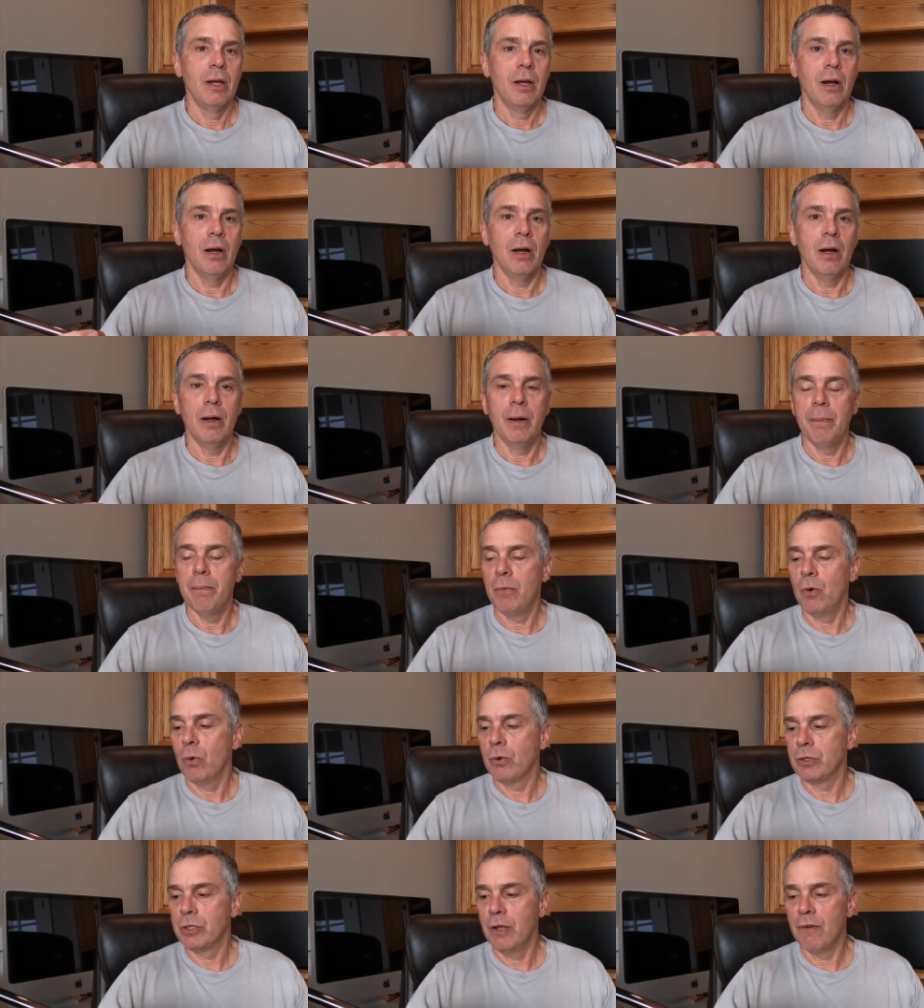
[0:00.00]
uh,
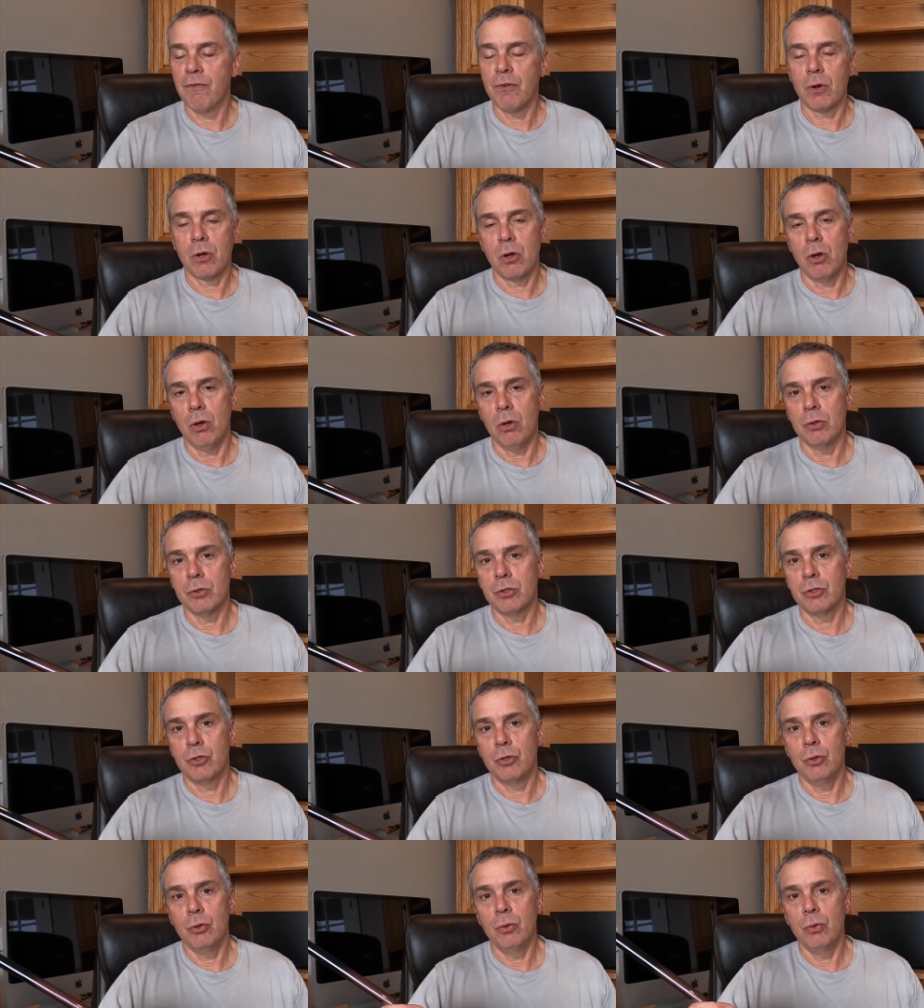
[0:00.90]
or
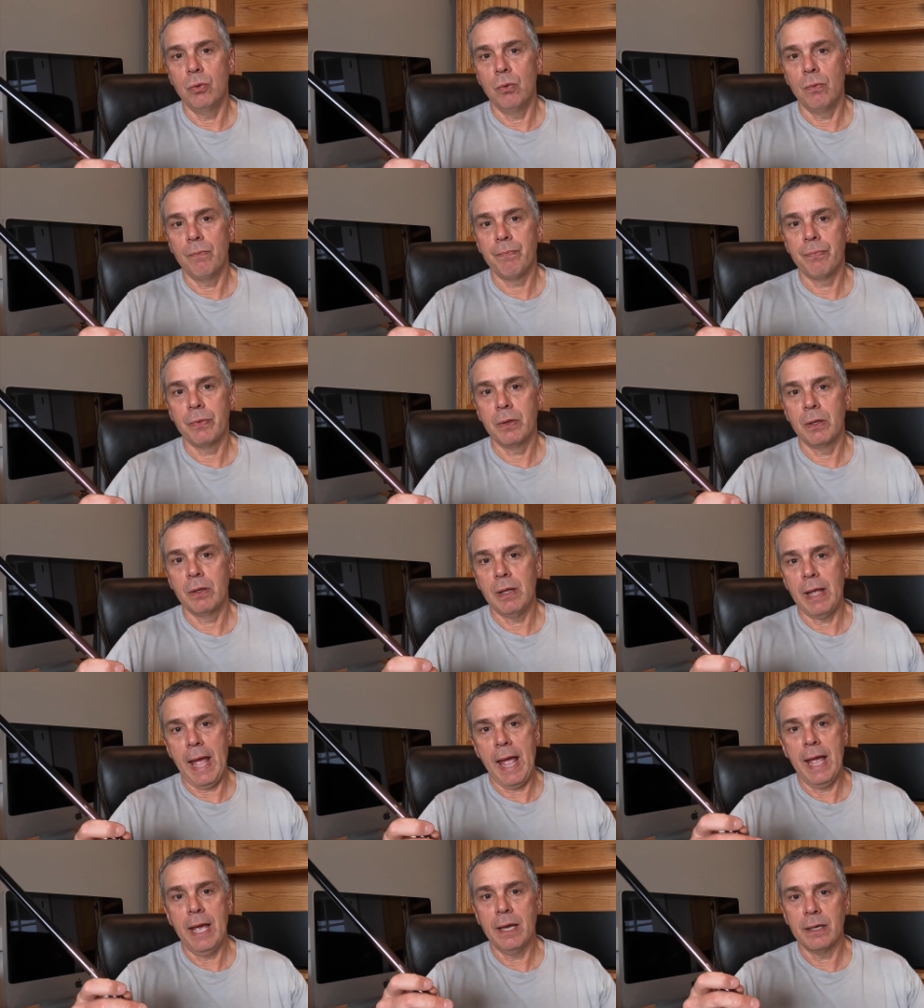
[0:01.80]
difficult to
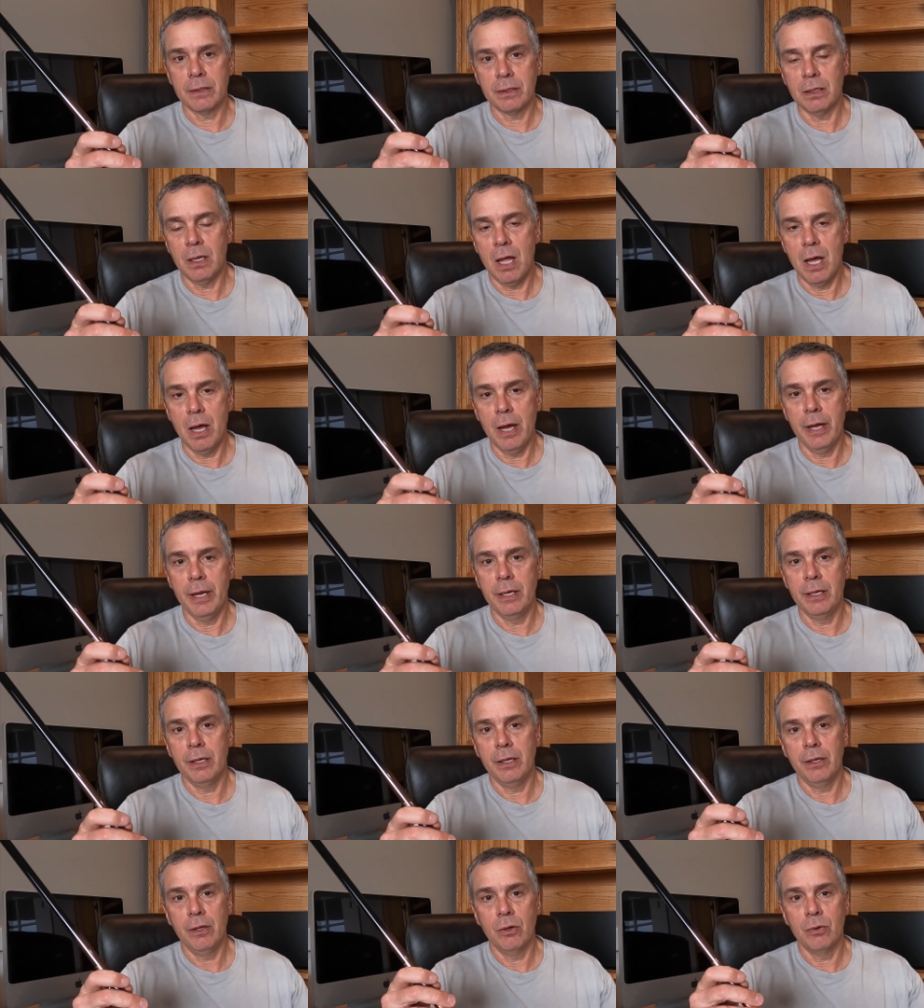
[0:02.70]
hand
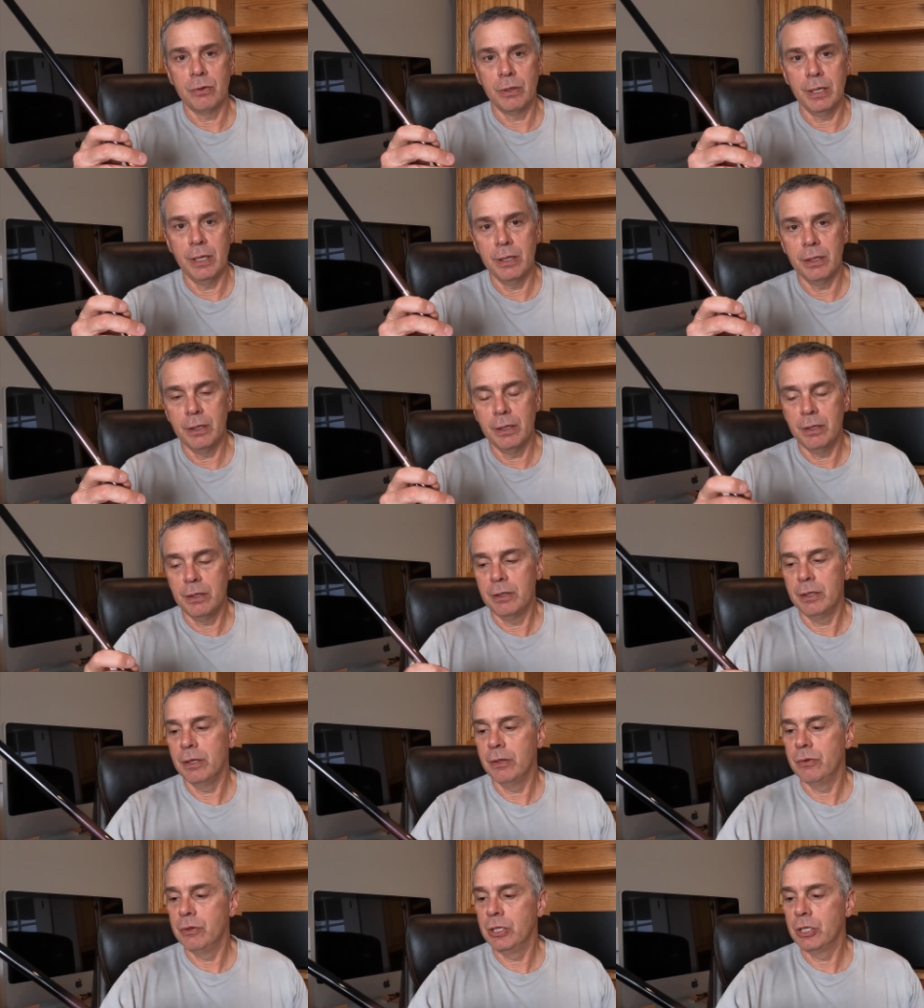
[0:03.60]
line, you know, get,
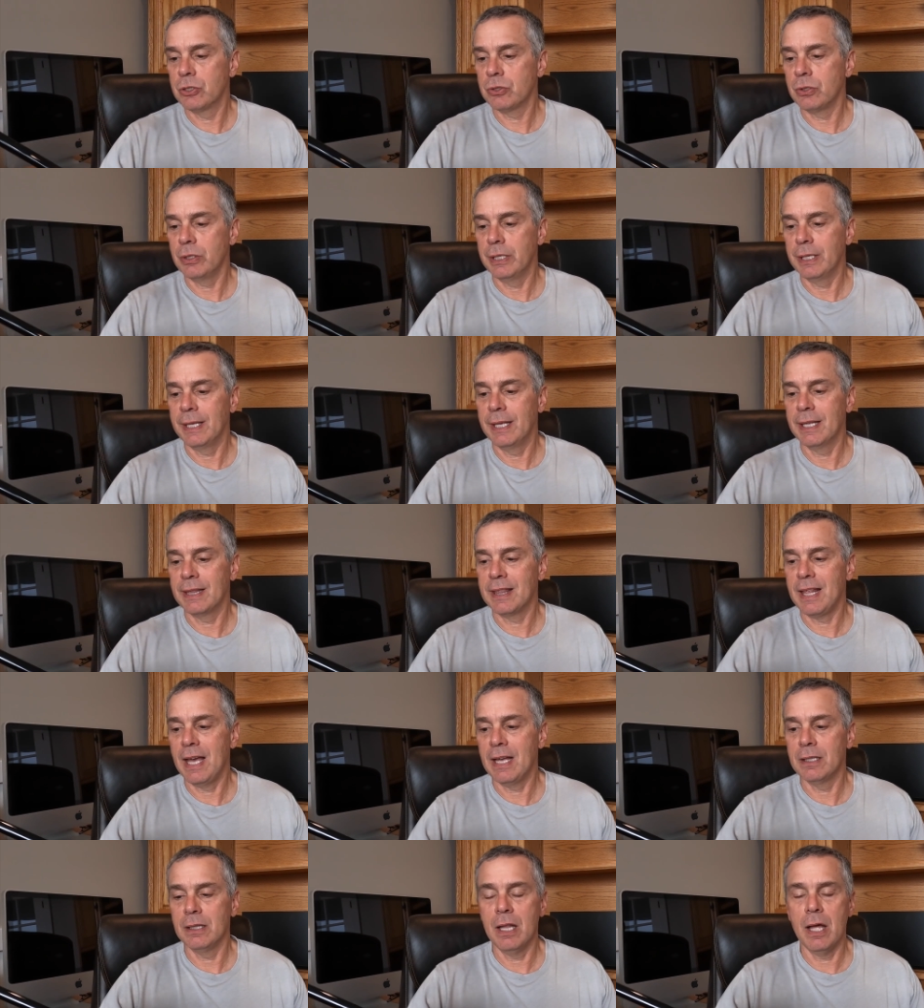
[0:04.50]
to initially get
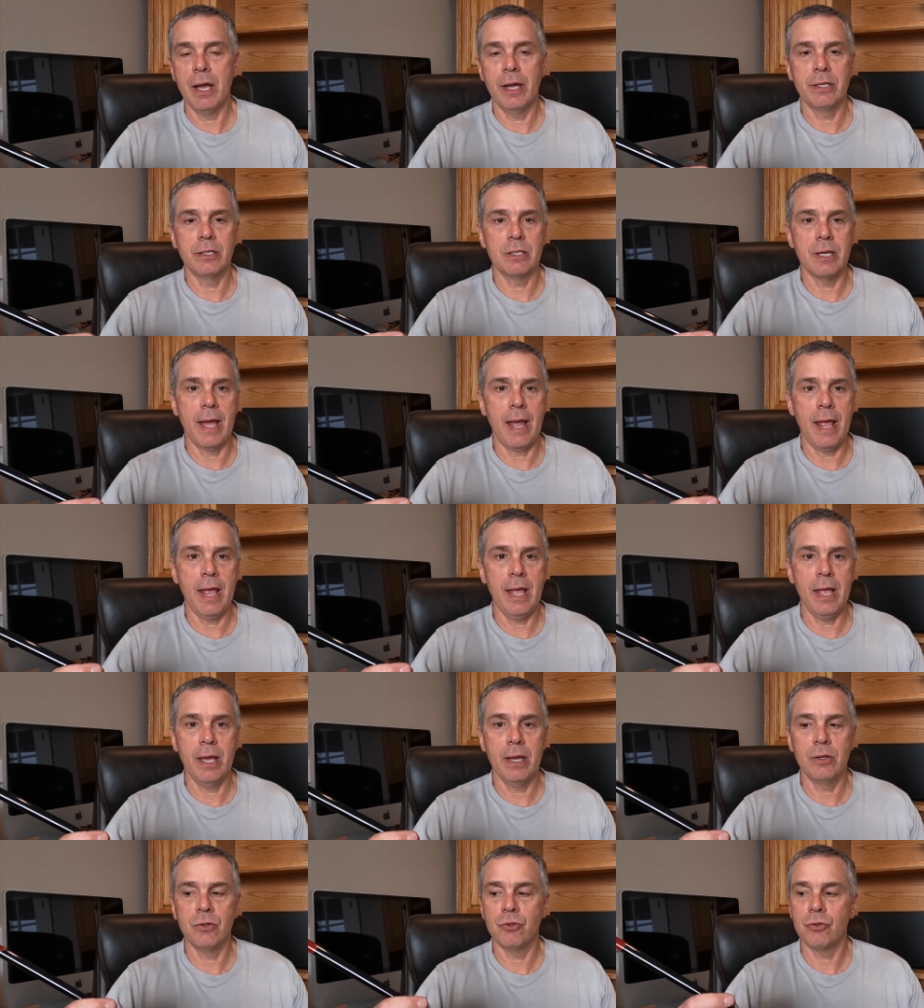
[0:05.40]
that line to
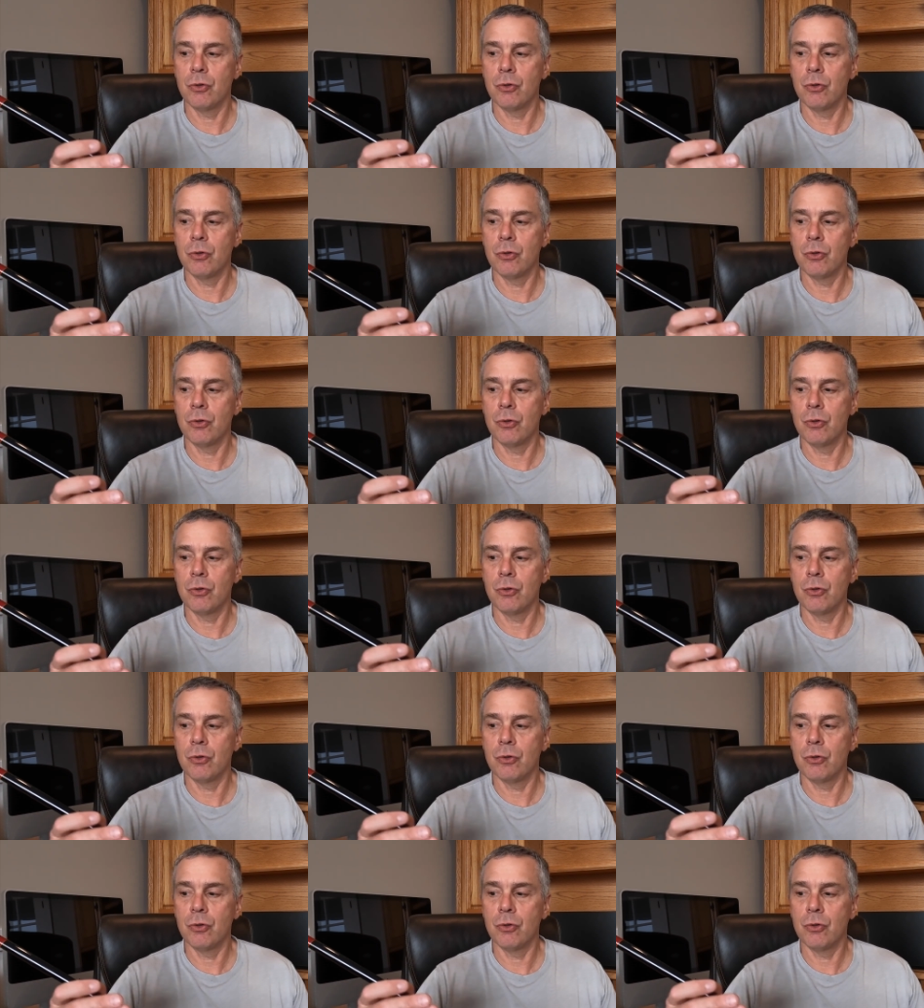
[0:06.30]
hand.